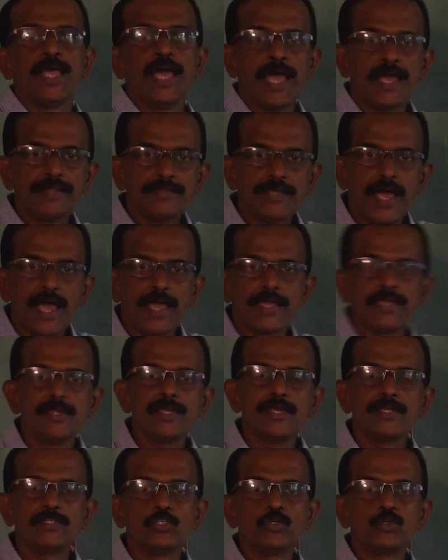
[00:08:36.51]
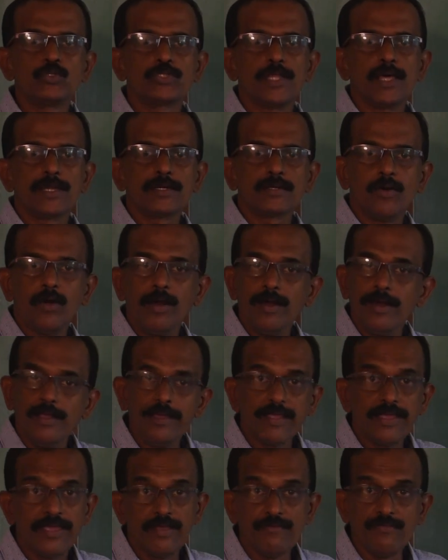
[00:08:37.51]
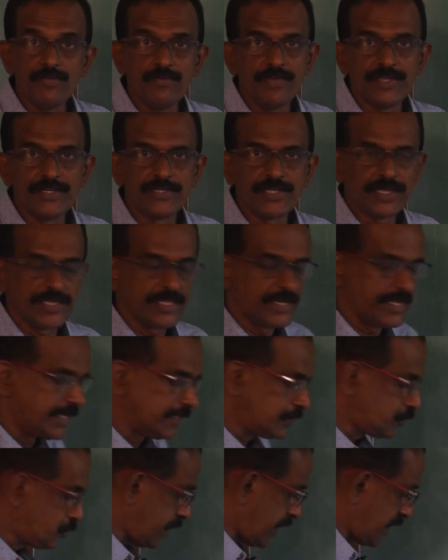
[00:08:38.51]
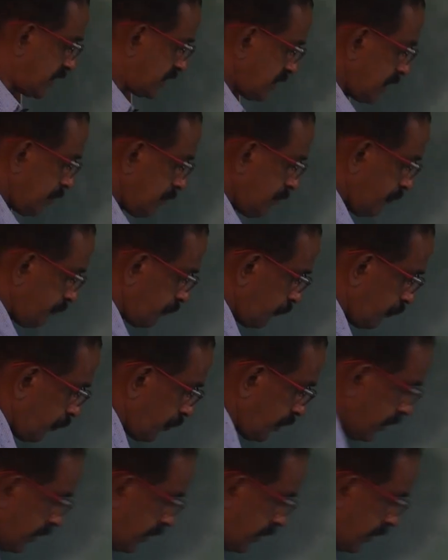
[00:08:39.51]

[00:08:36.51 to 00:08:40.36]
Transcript: and the aggregates used are called heavy weight aggregate. So, example for